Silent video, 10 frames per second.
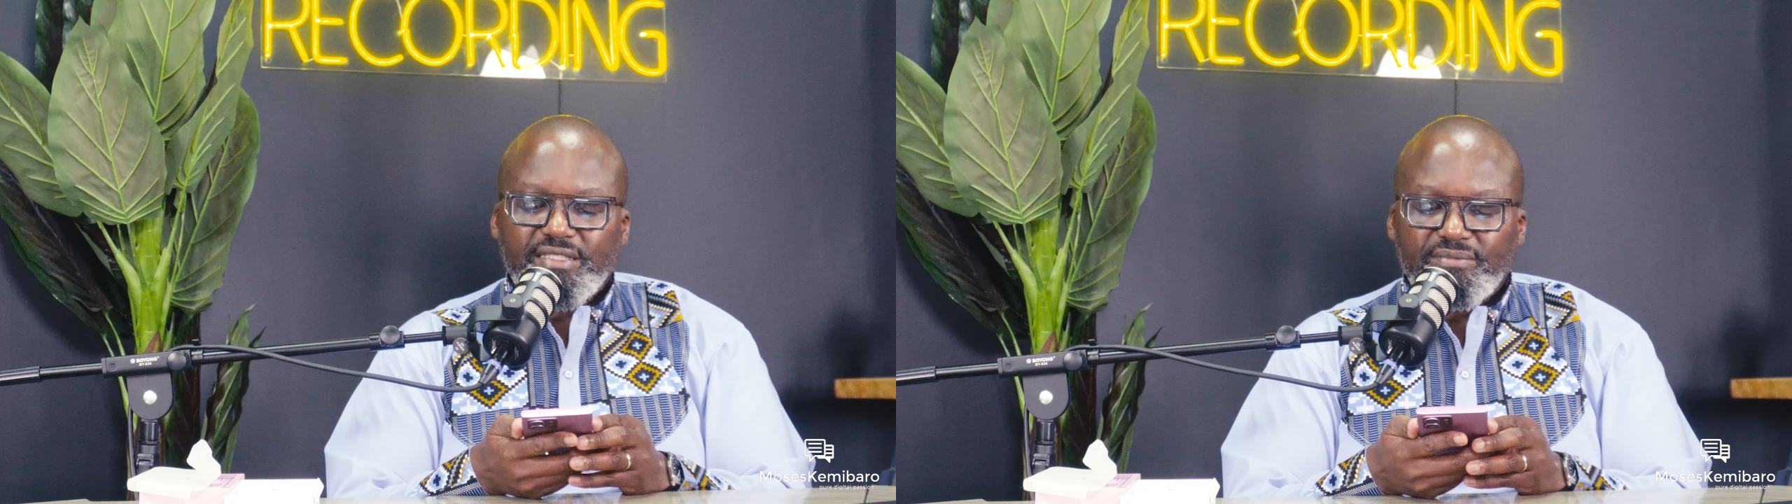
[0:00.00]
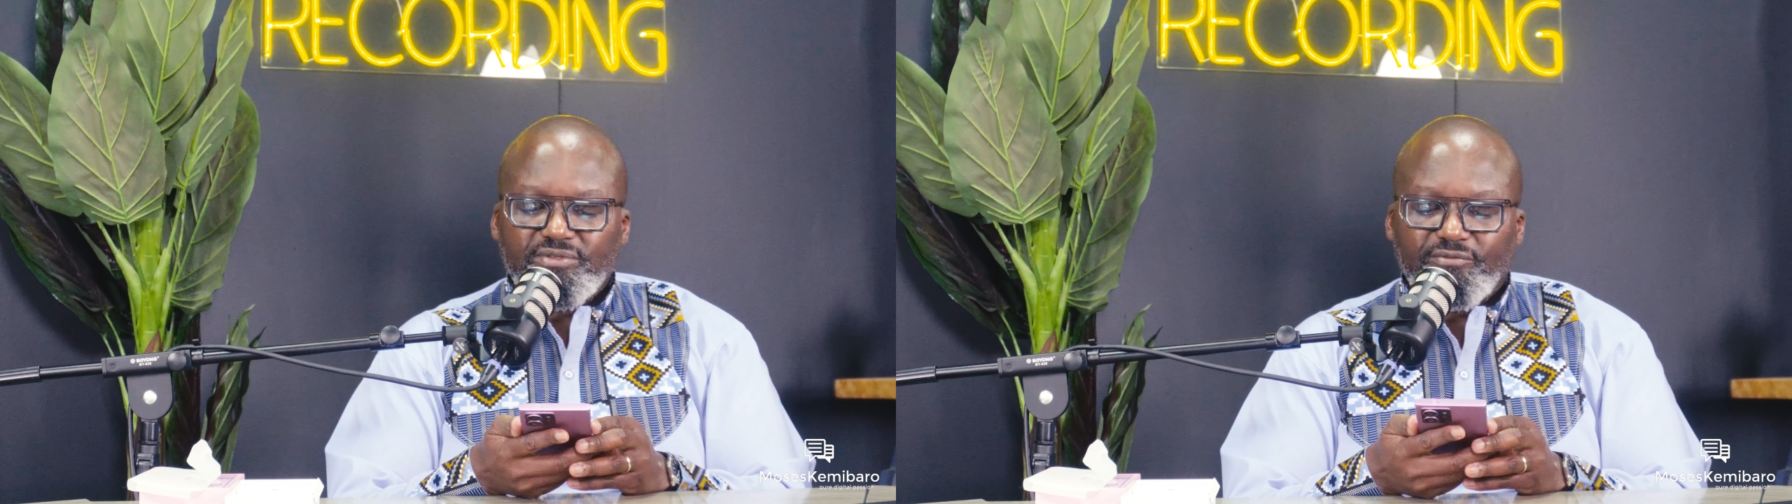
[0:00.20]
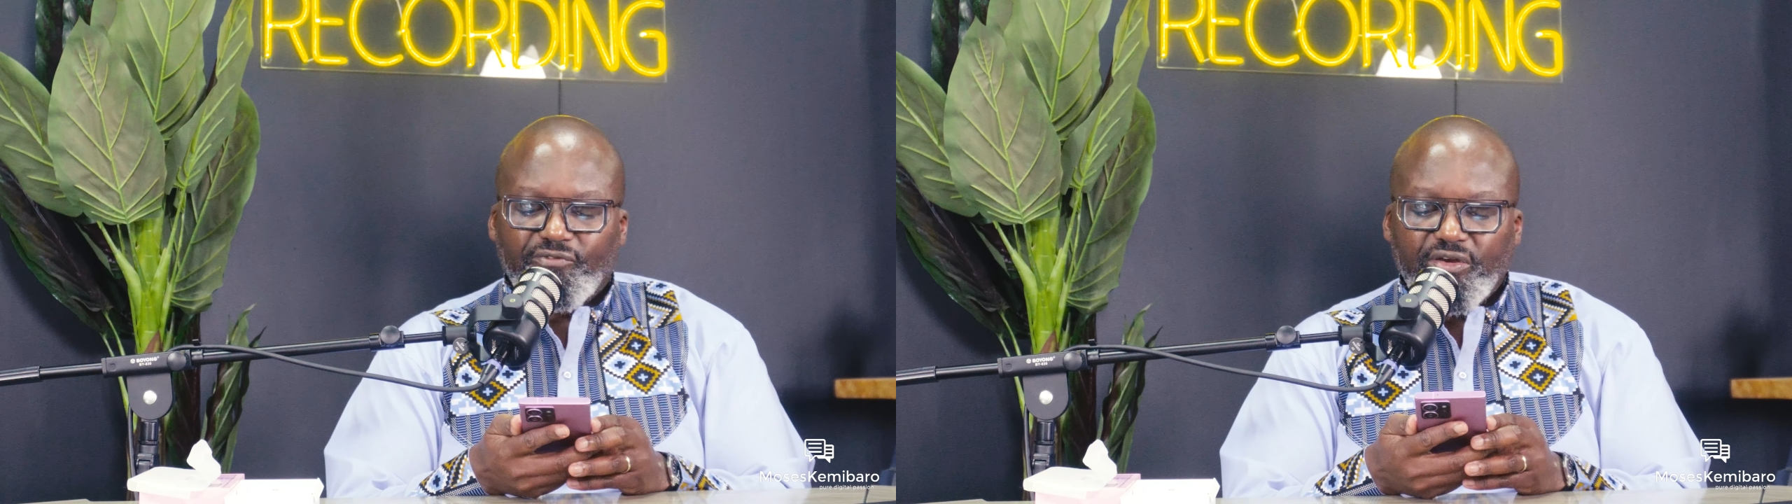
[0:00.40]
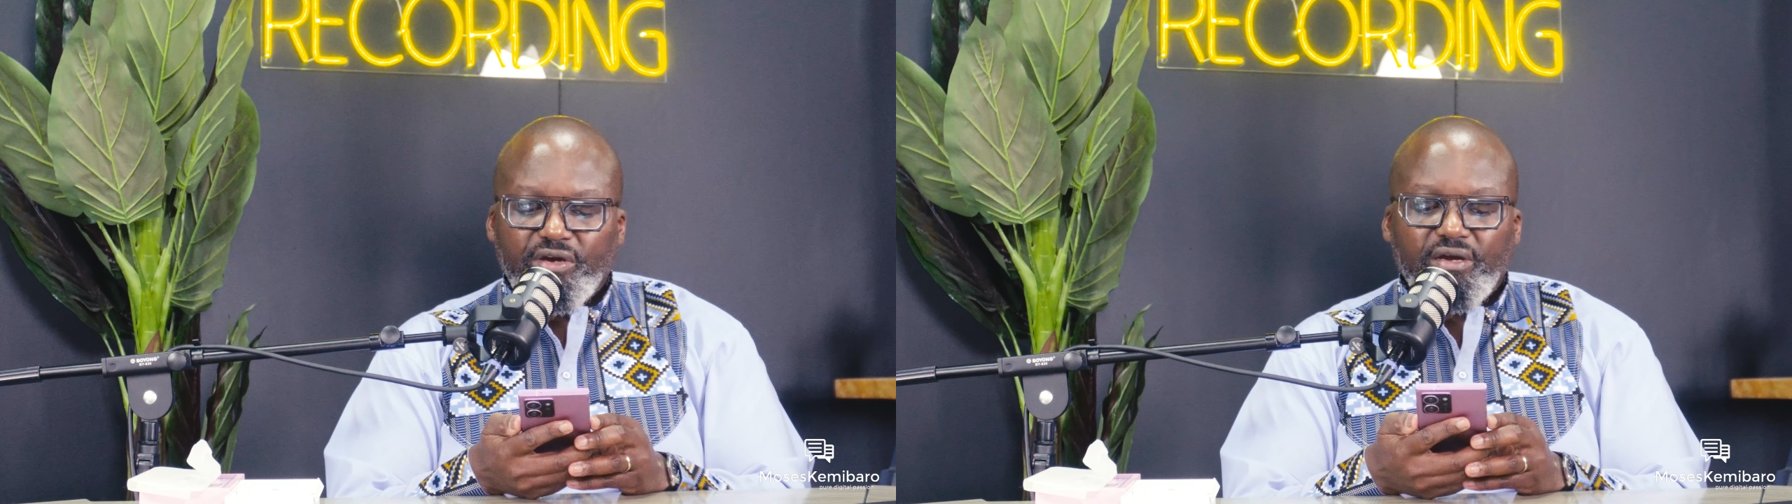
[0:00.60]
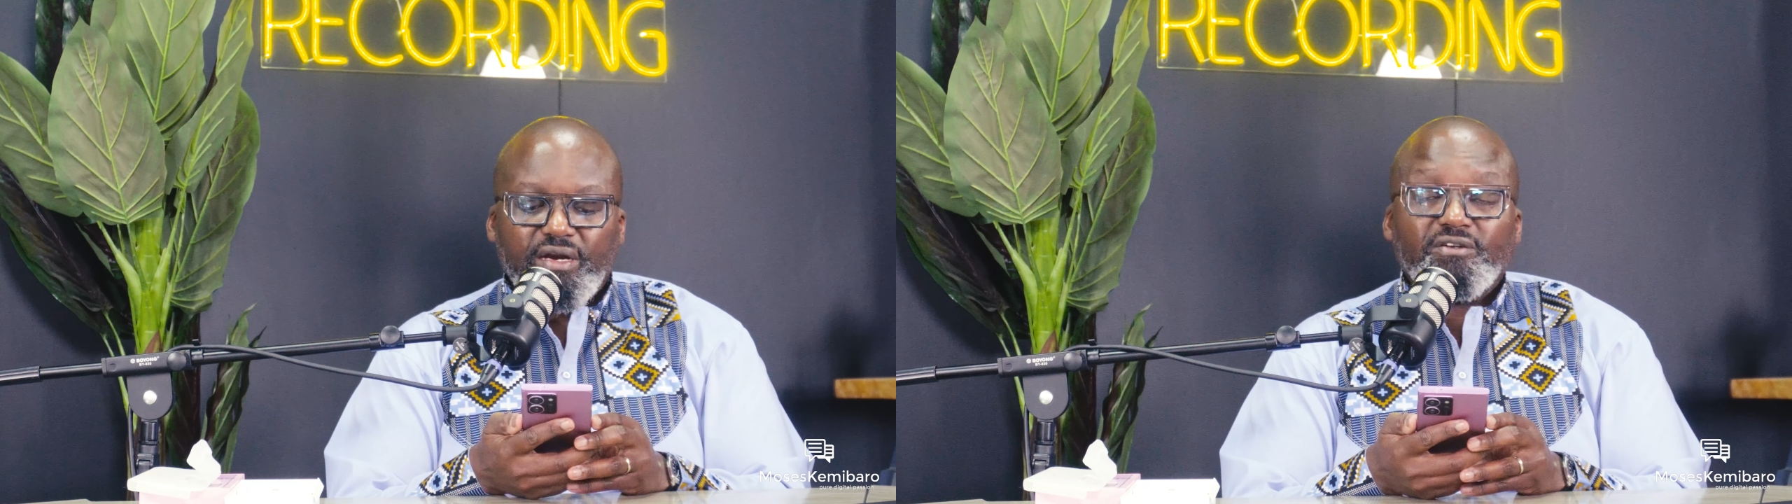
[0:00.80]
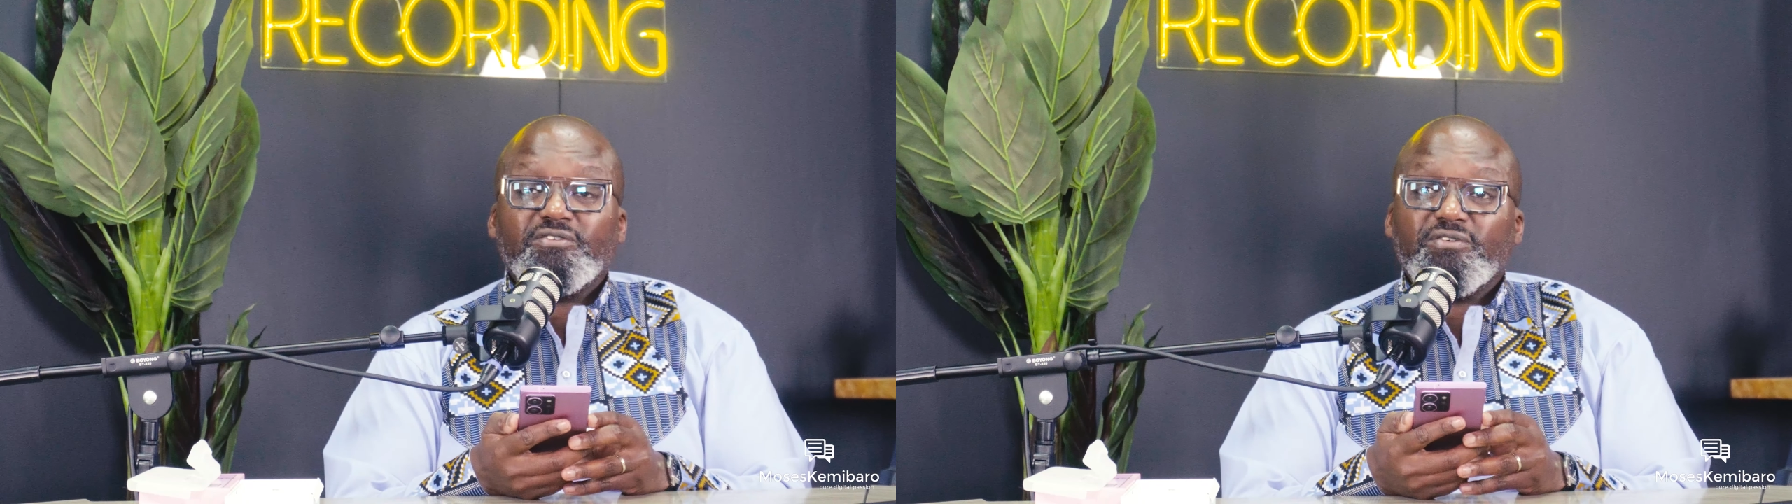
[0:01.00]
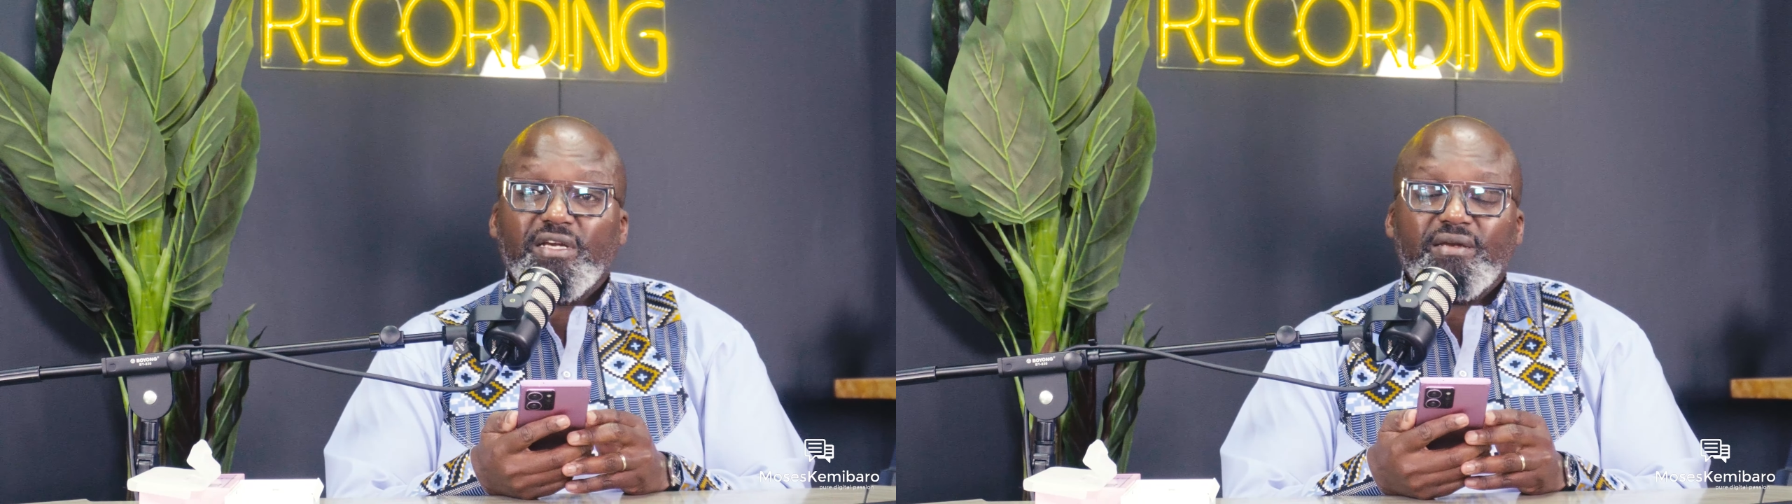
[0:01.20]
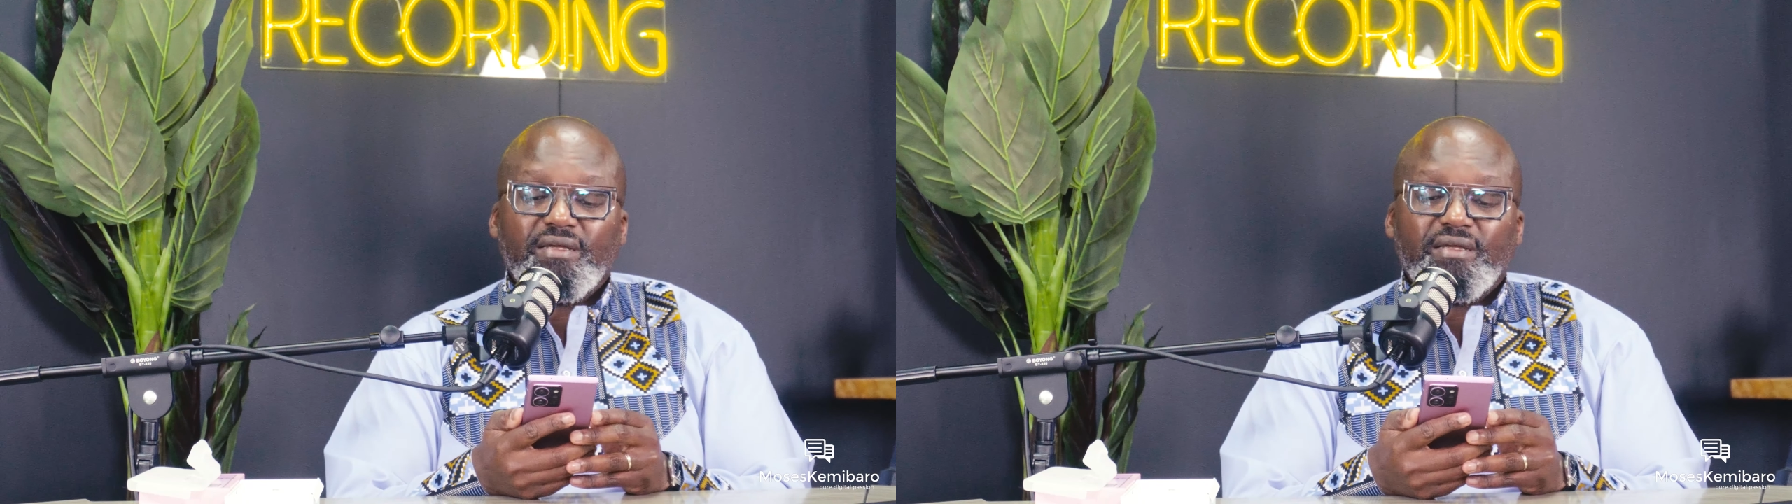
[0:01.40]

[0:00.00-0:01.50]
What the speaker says: terms of figuring out how to create